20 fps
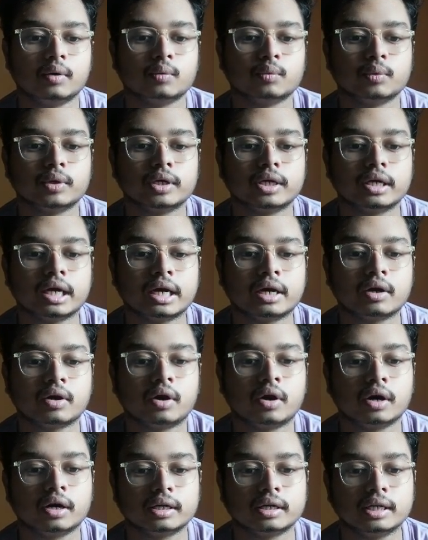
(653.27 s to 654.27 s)
We are
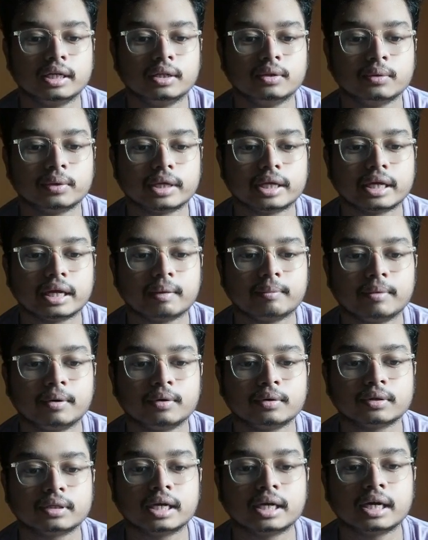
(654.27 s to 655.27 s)
only looking
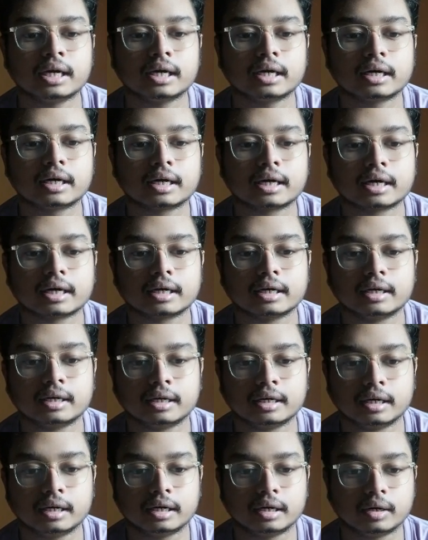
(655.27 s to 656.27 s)
about the
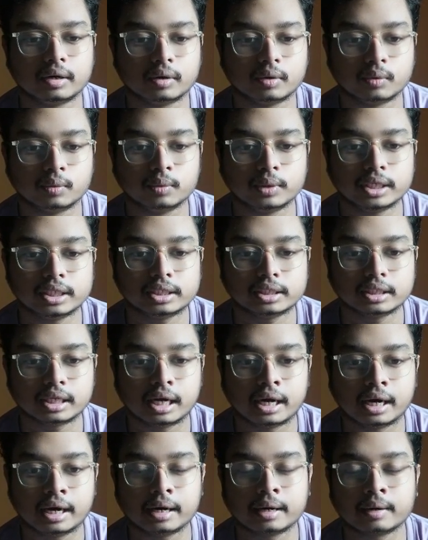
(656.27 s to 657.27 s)
which
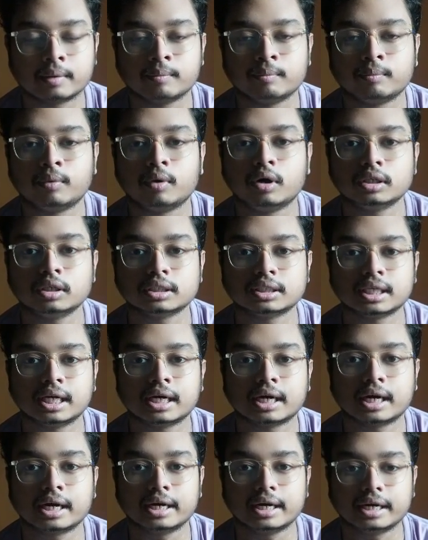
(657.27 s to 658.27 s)
bonds
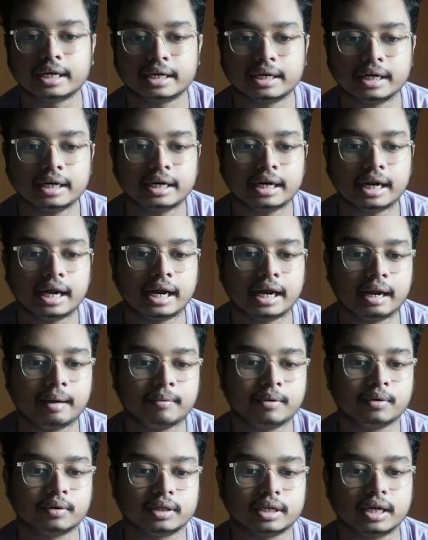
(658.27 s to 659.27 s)
are connected and
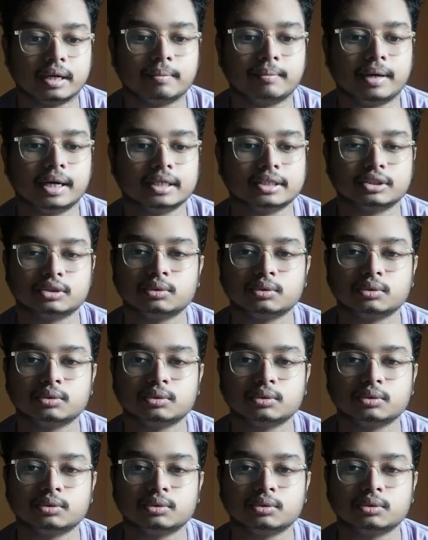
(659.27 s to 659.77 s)
about their mass.